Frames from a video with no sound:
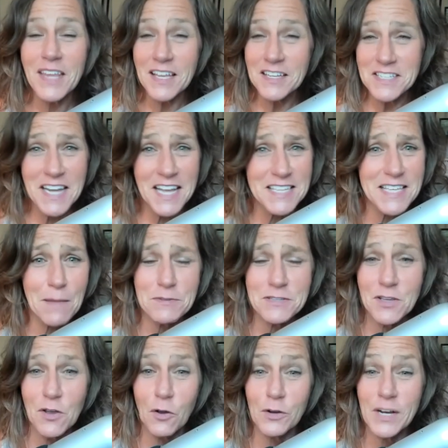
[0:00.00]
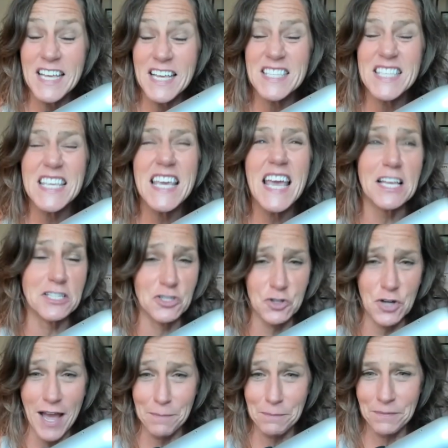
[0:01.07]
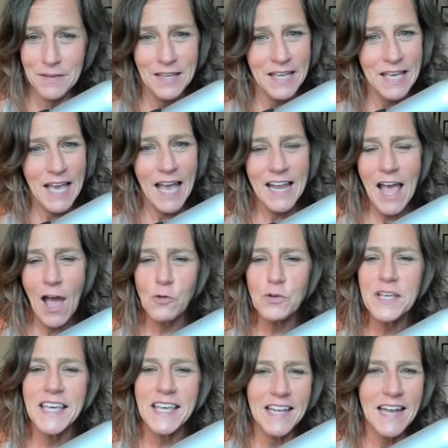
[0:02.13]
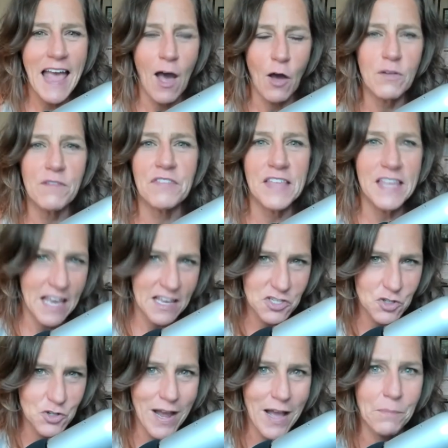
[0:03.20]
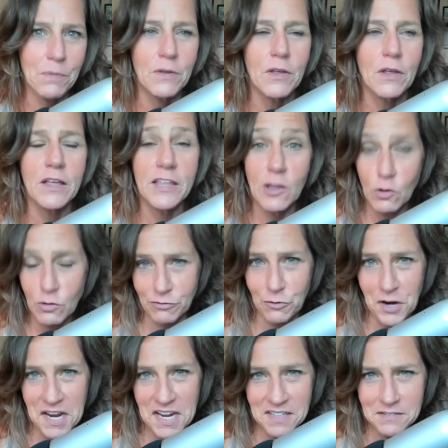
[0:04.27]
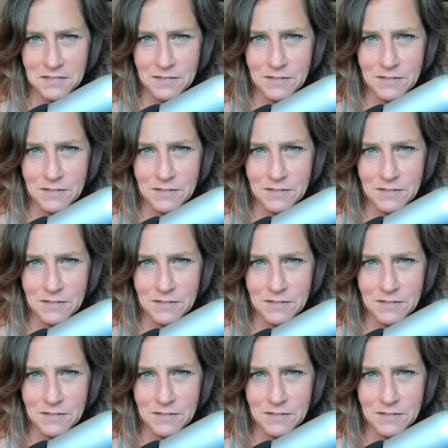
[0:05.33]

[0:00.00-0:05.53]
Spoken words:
Today's episode is the yes trap and how to get out of the yes trap guilt free.